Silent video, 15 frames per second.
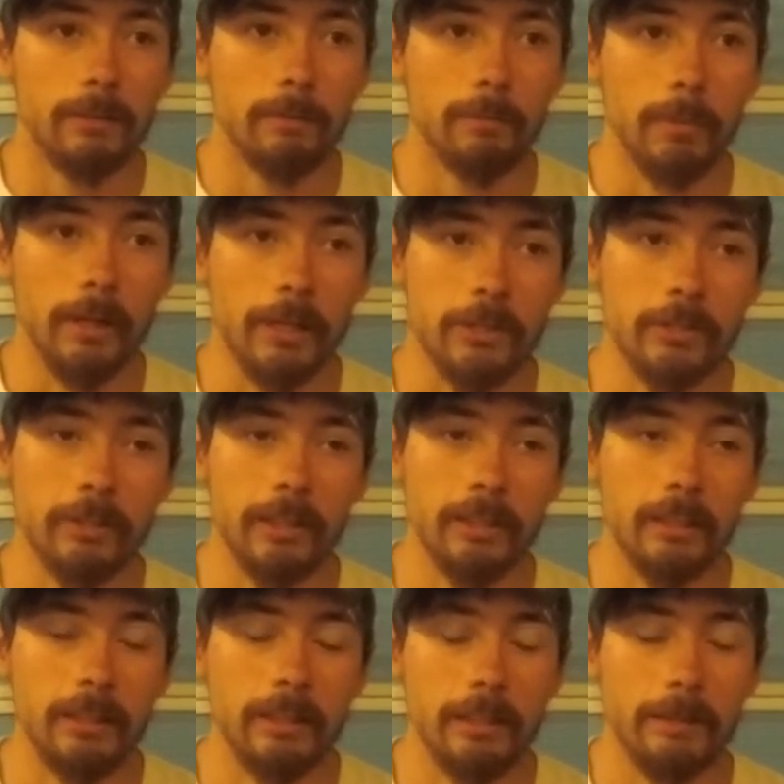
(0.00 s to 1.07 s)
But I
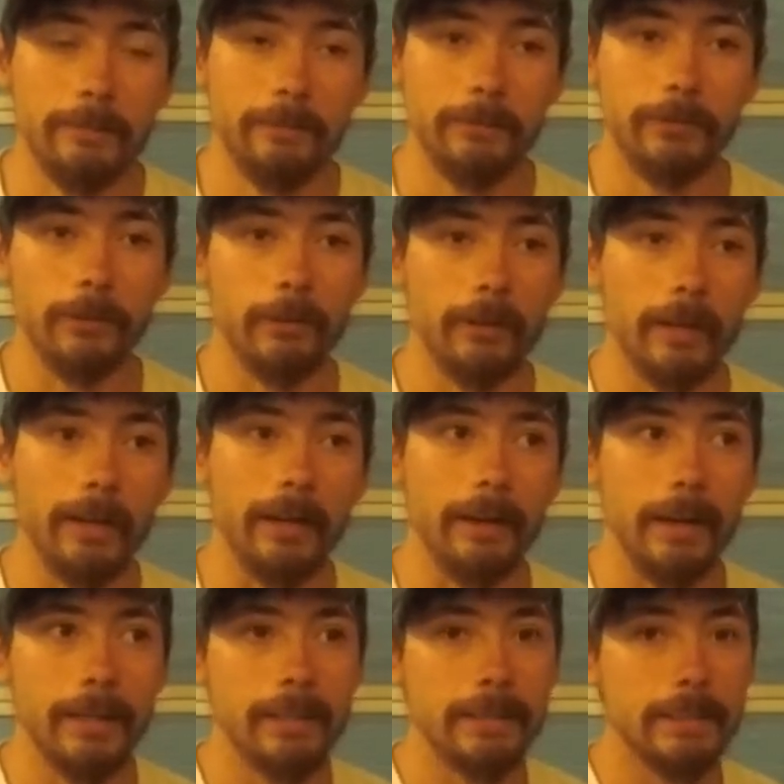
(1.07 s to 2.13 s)
traded him for a
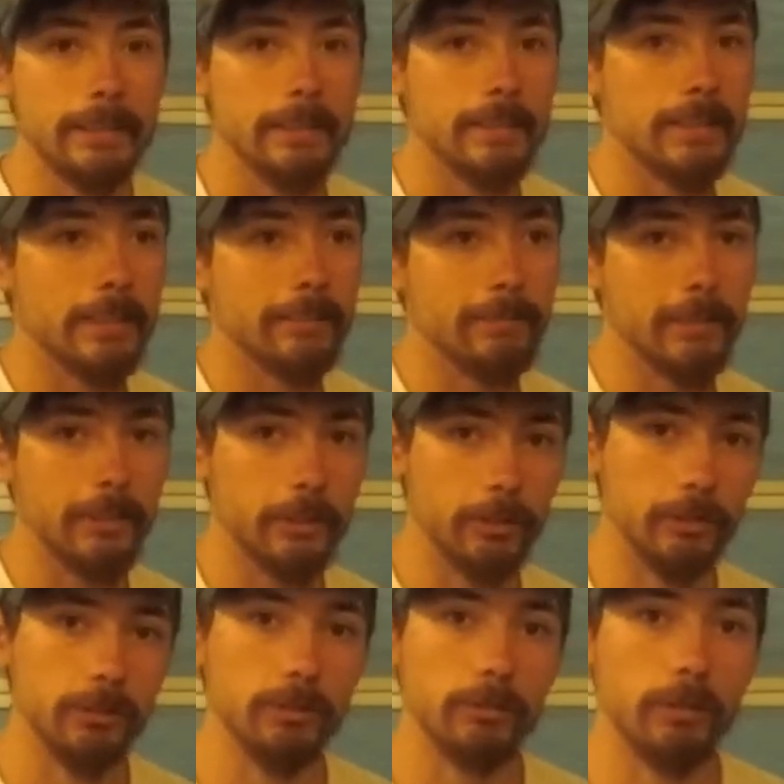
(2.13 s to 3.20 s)
nineteen
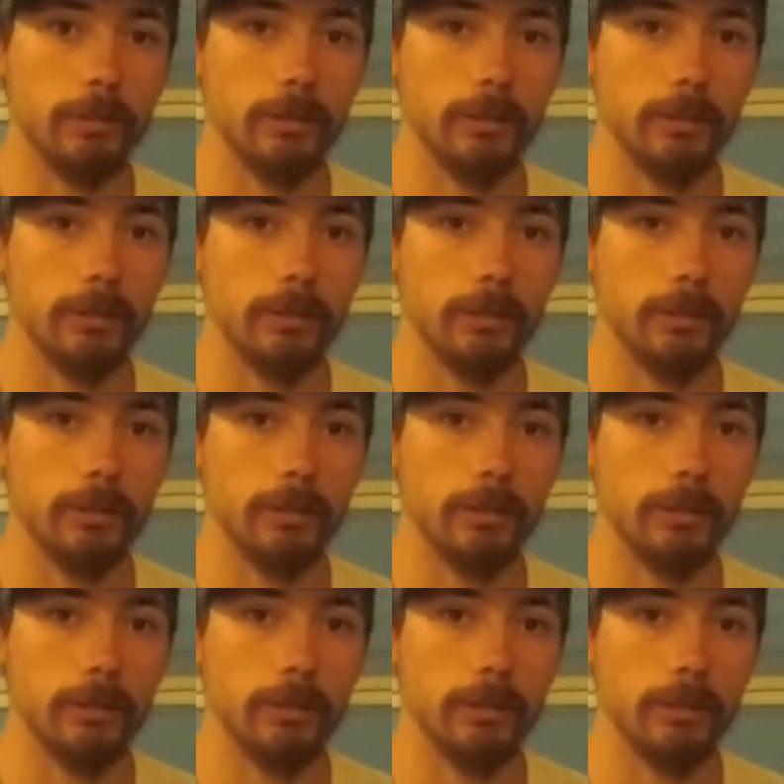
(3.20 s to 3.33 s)
seventy-two